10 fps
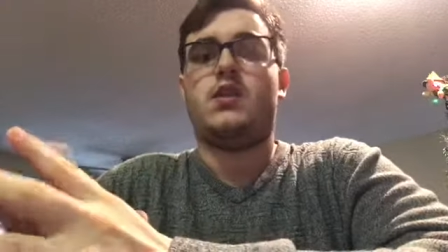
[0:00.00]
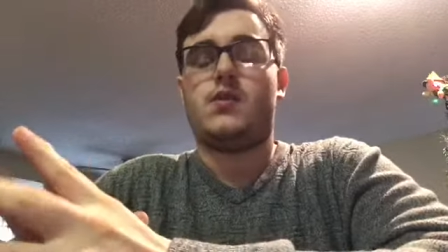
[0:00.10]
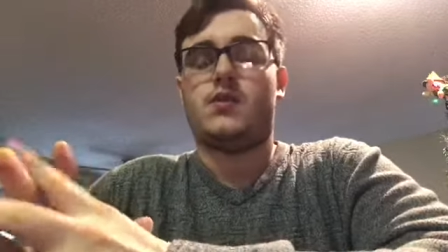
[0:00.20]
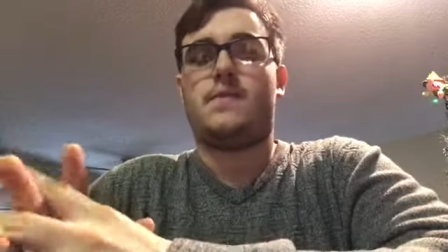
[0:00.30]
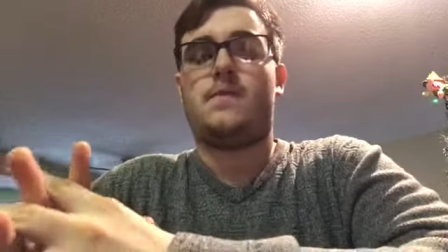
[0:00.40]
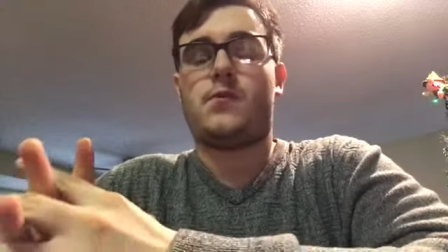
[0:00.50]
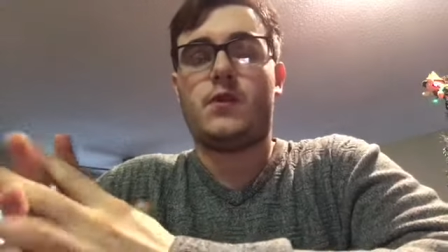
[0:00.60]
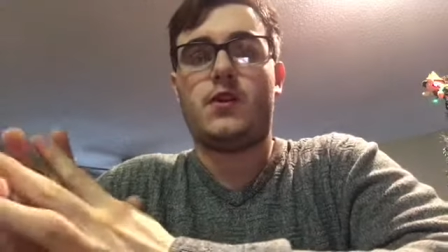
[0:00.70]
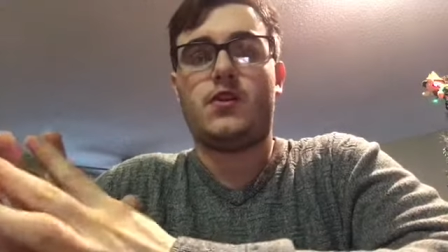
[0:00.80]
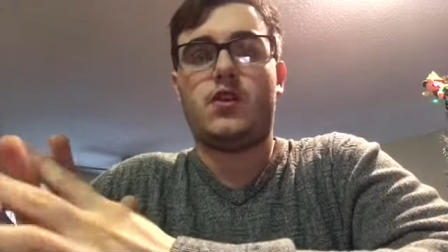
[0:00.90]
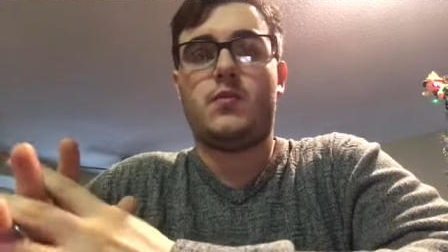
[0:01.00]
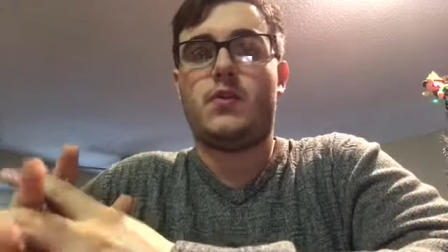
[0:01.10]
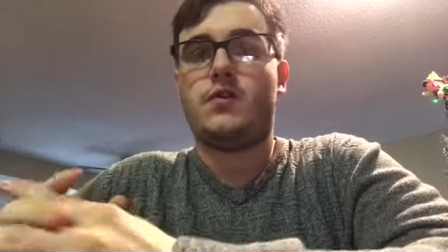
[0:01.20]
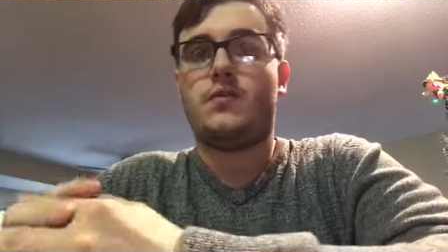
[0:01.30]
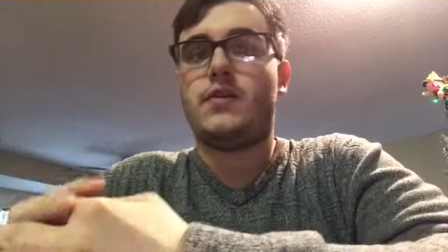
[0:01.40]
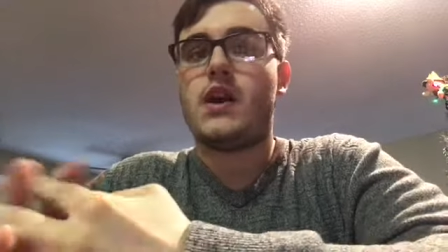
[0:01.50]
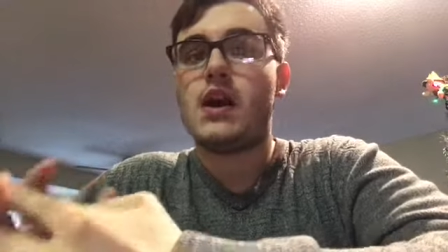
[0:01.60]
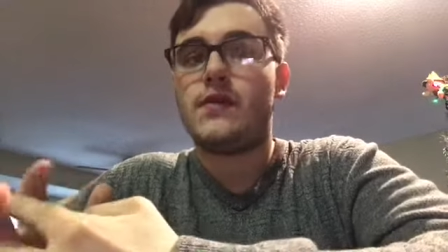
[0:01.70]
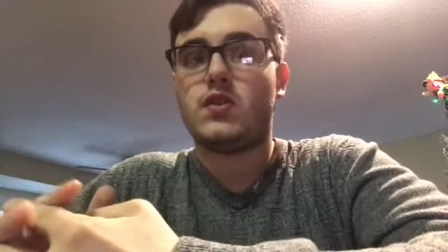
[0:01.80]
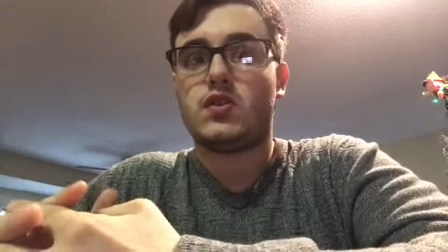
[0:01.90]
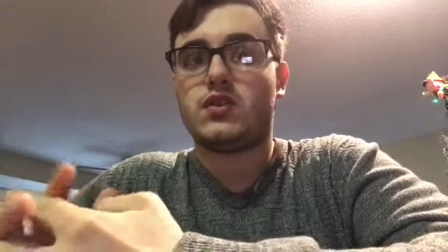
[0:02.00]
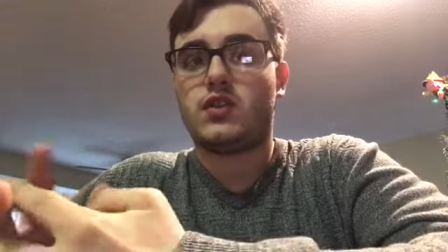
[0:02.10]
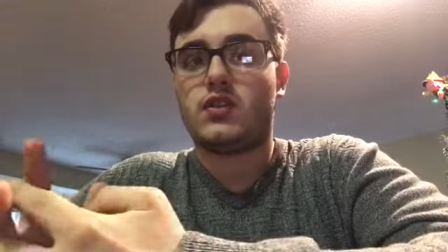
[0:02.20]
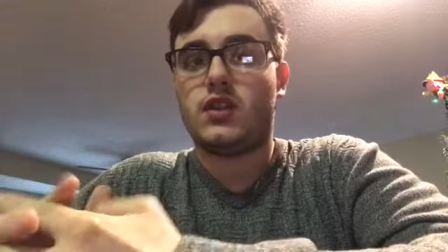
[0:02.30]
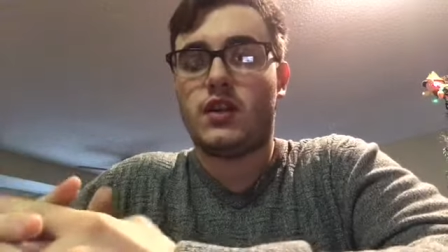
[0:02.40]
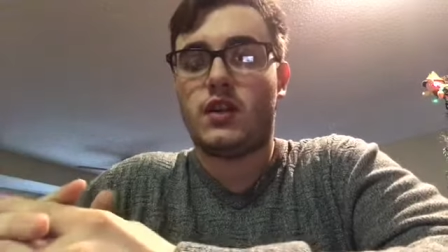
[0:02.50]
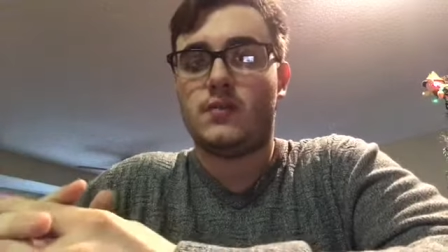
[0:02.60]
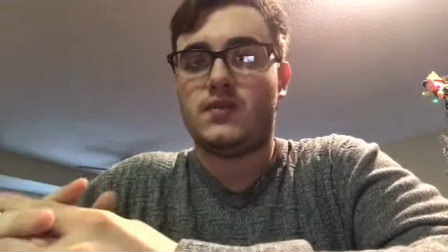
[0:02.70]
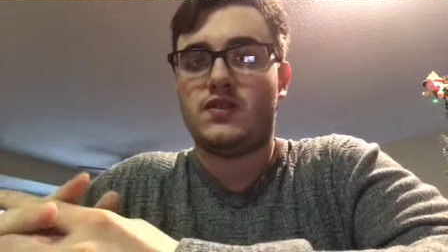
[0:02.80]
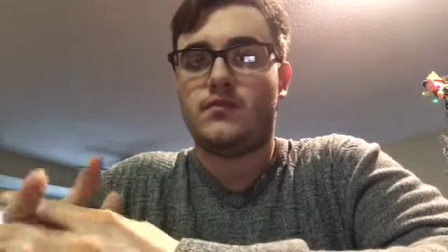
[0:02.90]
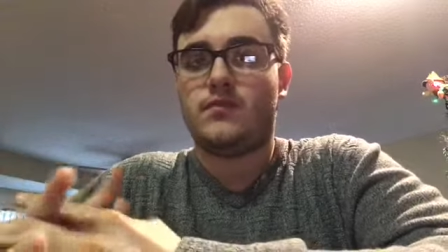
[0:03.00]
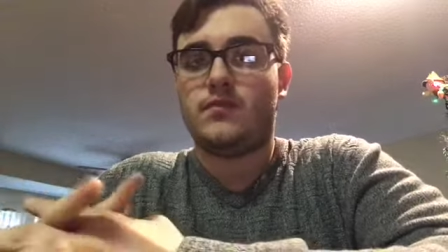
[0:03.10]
It was pretty good, but average at certain times,